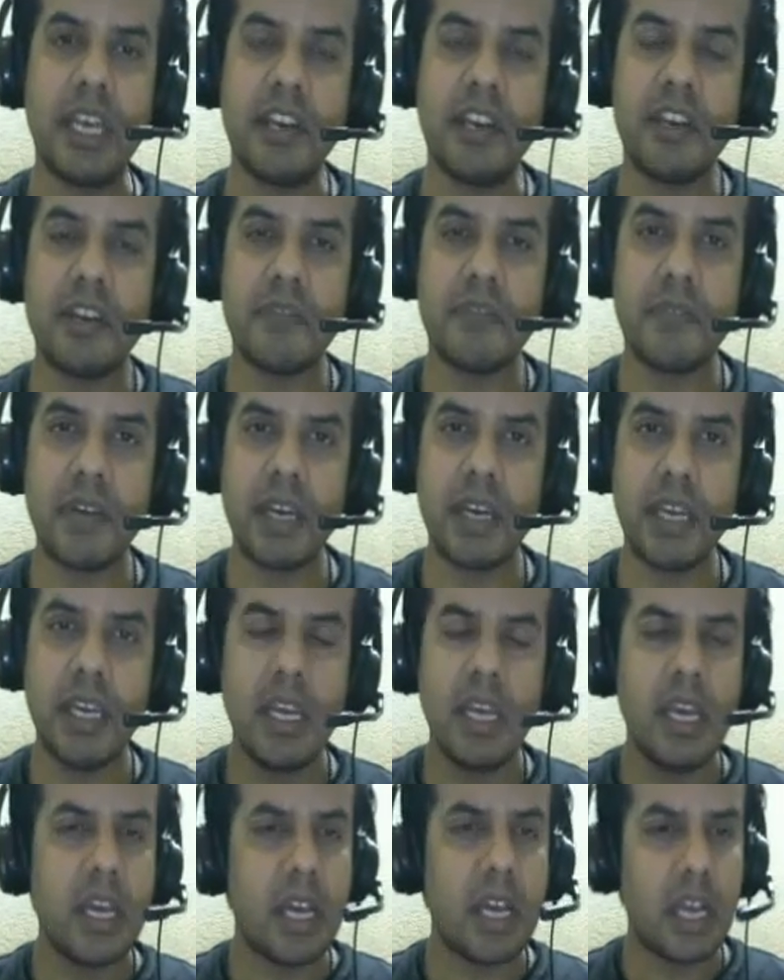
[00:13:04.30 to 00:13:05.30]
identify
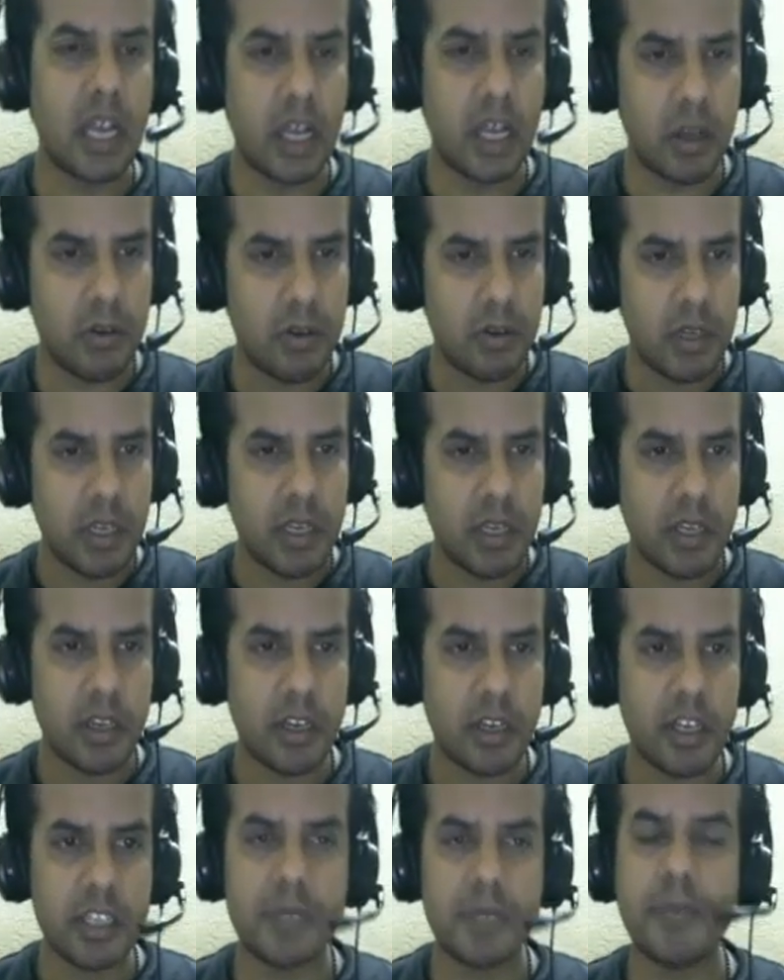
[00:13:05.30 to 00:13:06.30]
how
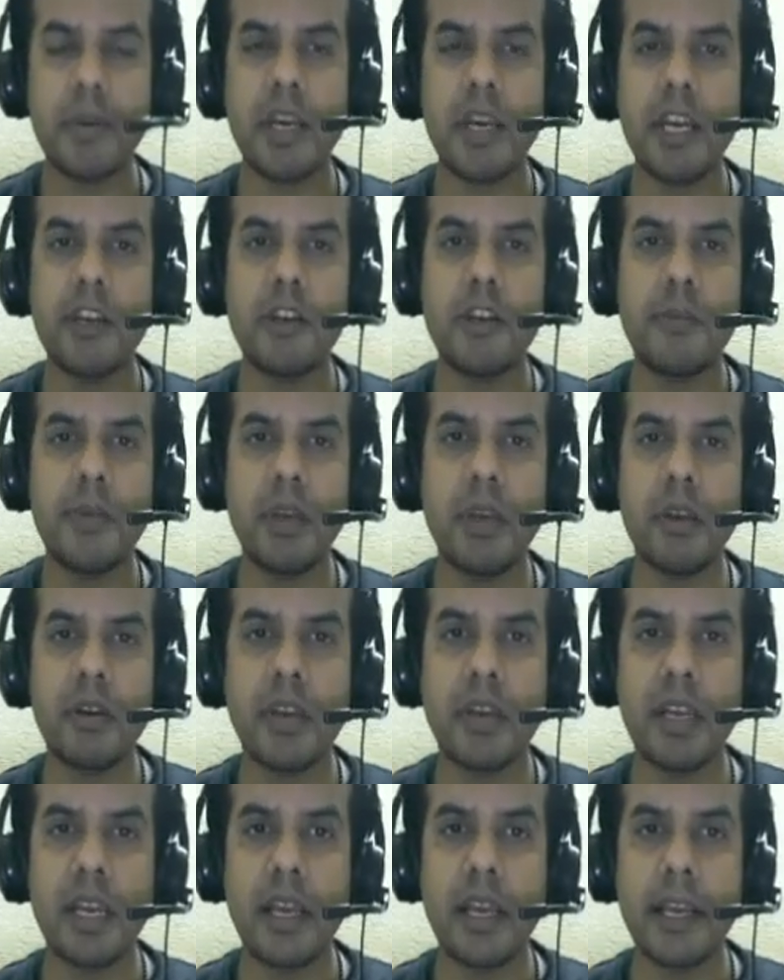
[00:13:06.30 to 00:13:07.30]
your display ad would be
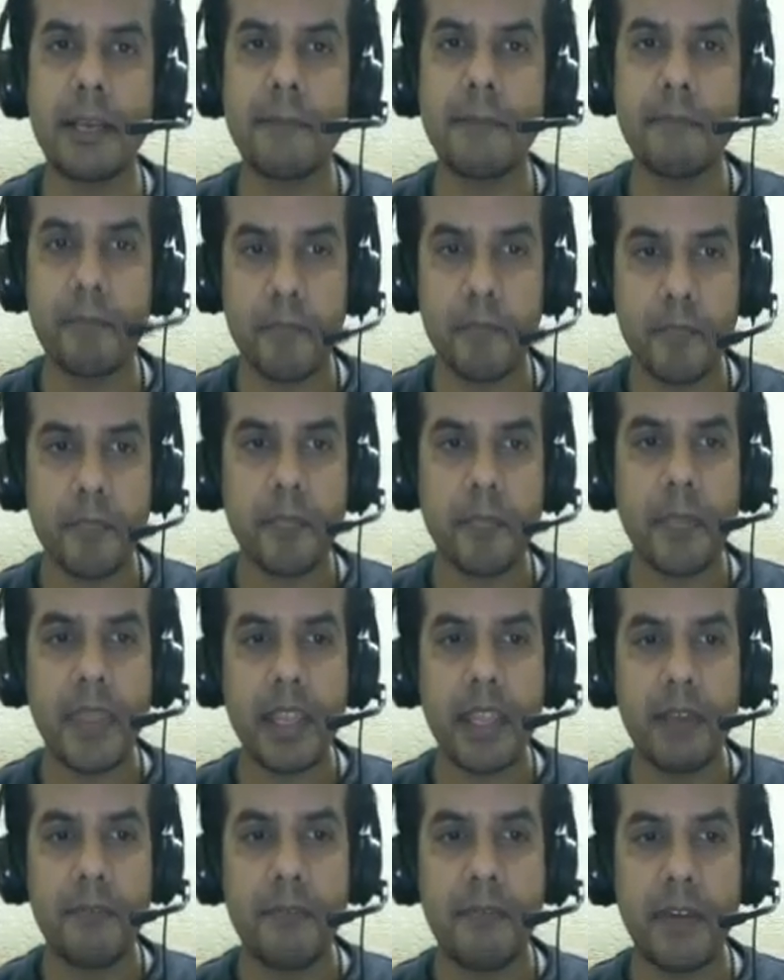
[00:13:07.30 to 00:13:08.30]
looking like.
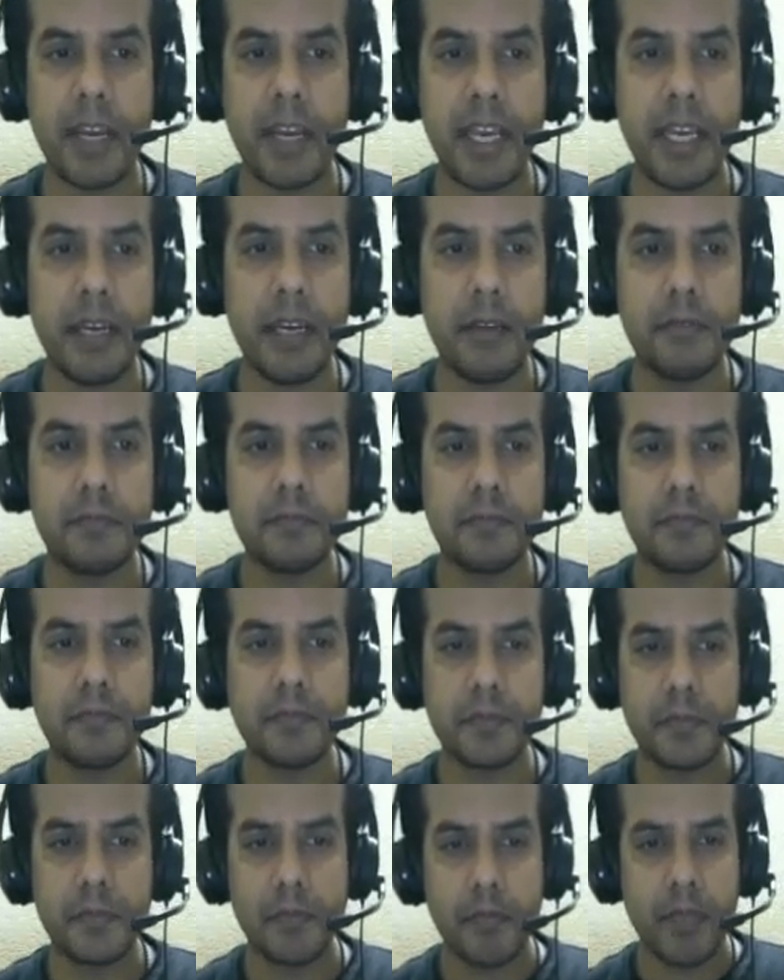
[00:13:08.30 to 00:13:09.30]
Fine.
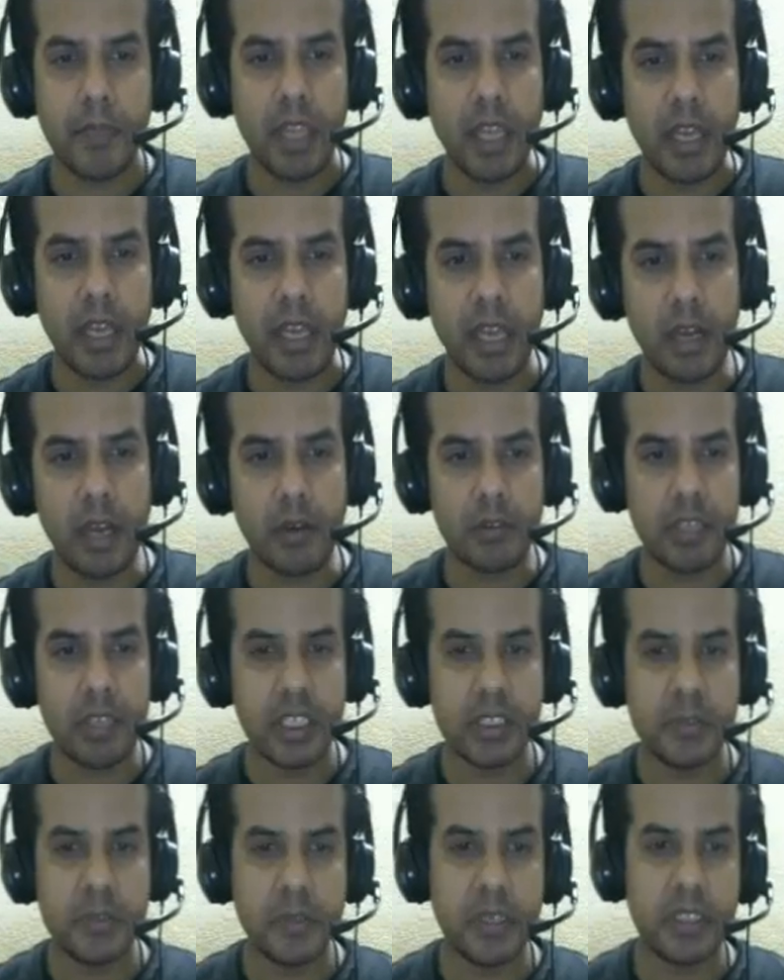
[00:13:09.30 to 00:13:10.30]
Now
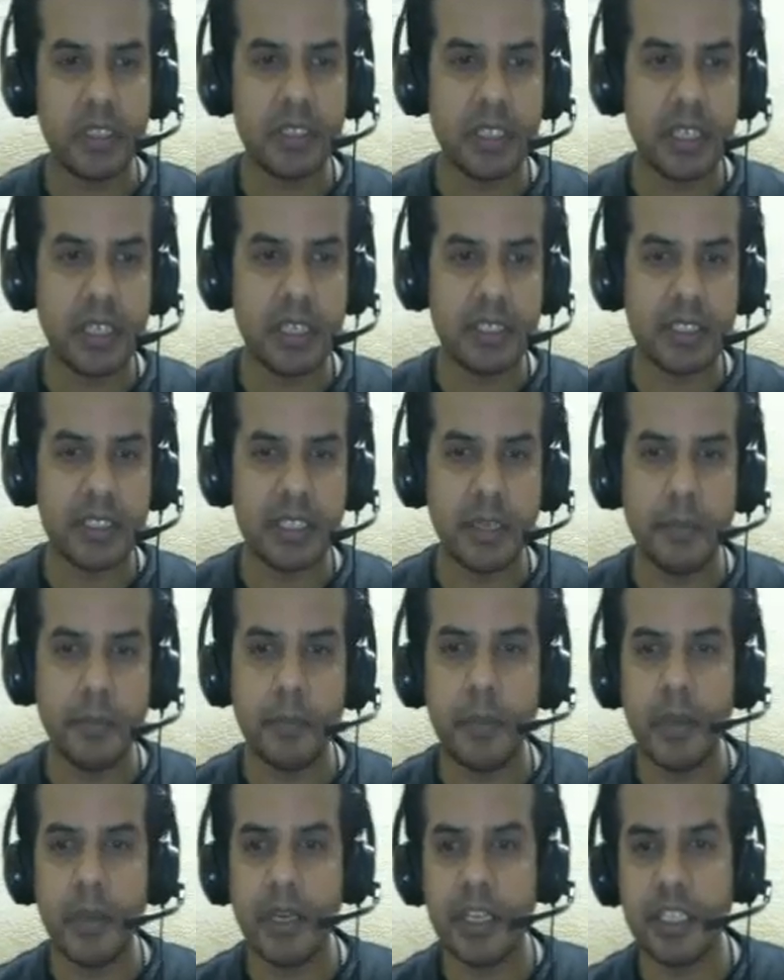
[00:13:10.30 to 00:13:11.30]
this was a
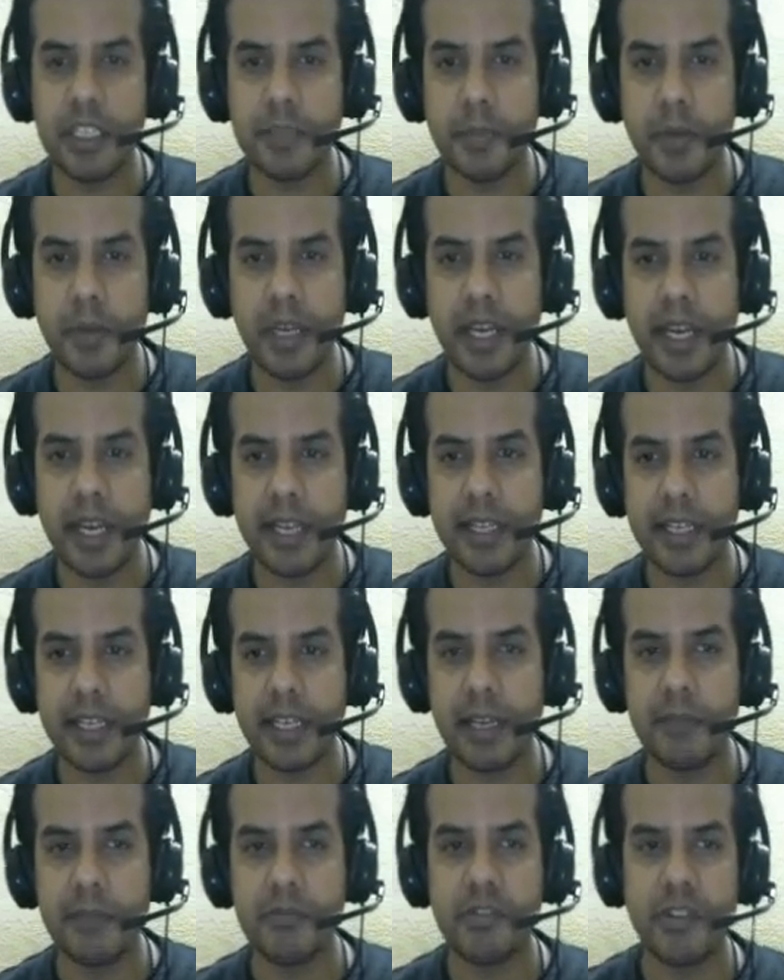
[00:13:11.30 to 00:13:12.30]
simple display ad that
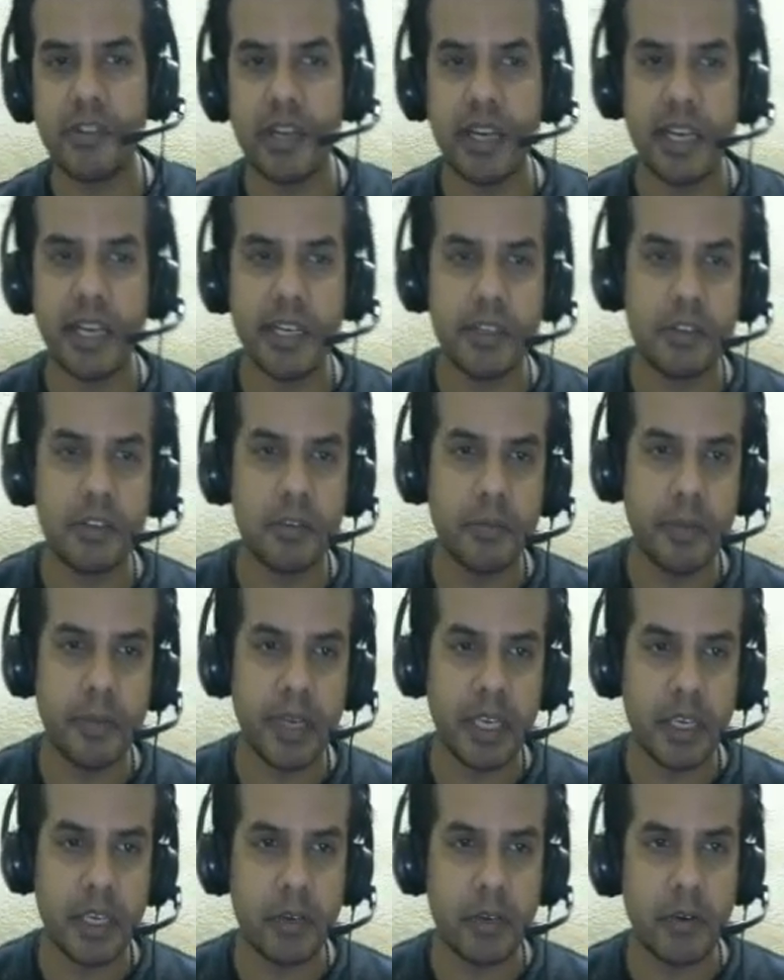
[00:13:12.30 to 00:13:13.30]
I've tried to
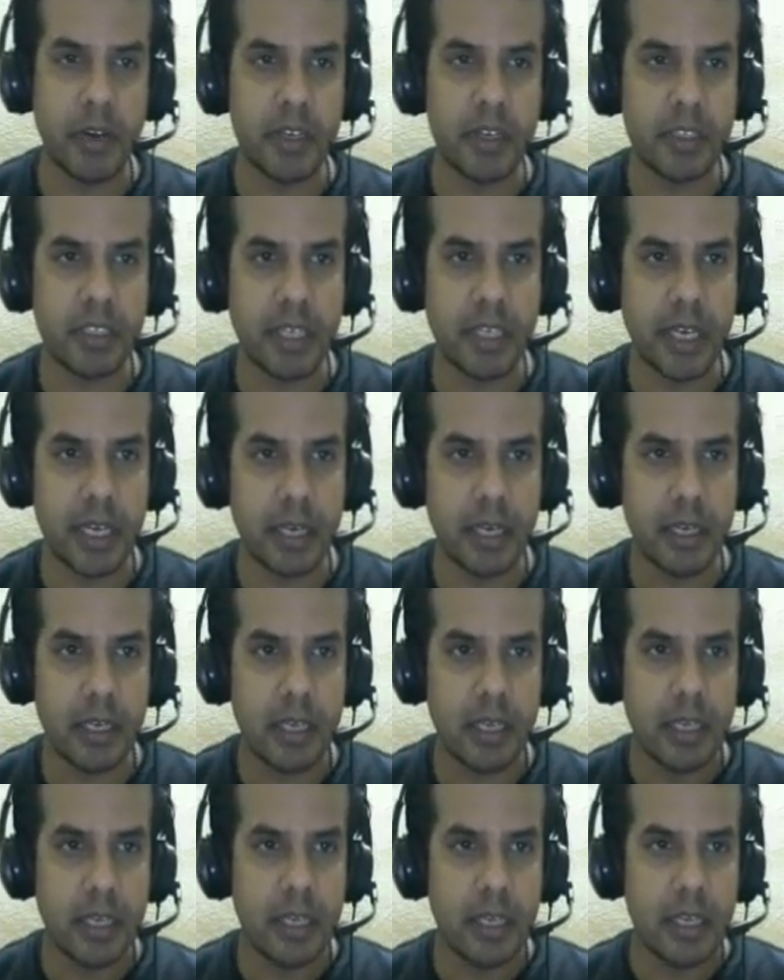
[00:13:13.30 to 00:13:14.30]
make you understand.
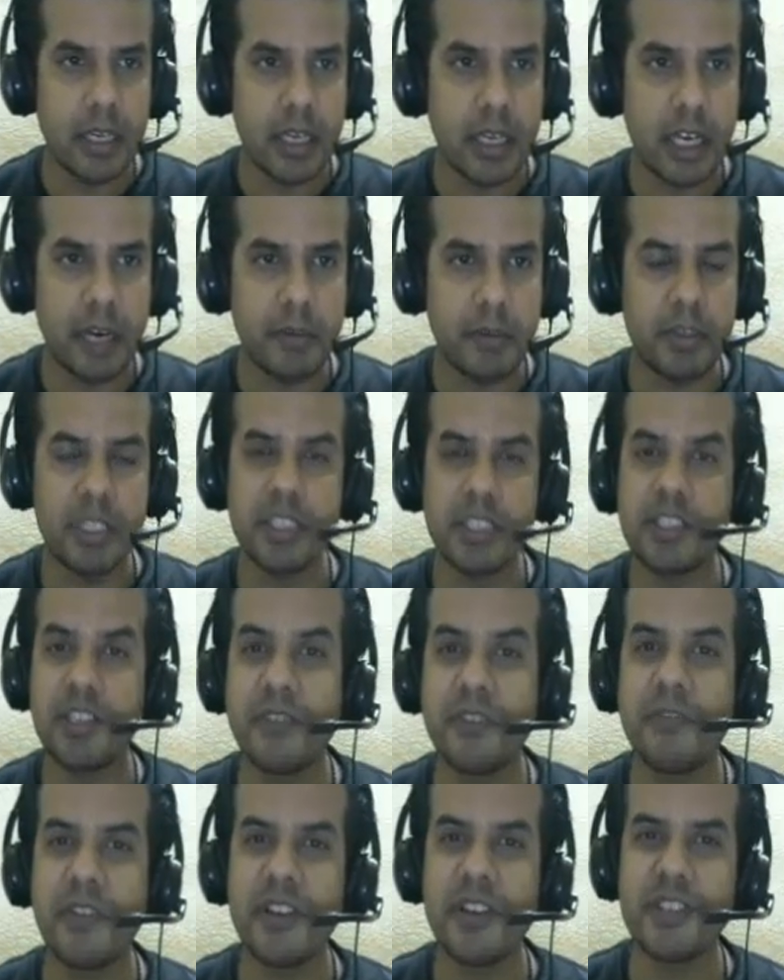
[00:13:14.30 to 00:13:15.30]
Let me just
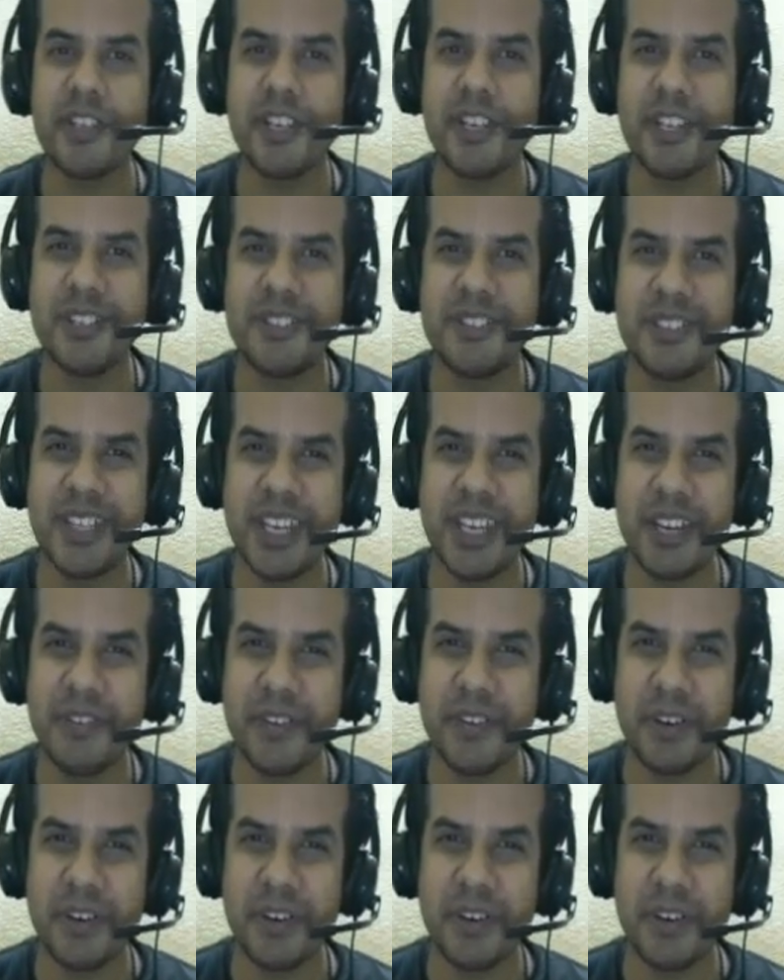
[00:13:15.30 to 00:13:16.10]
refresh it and see if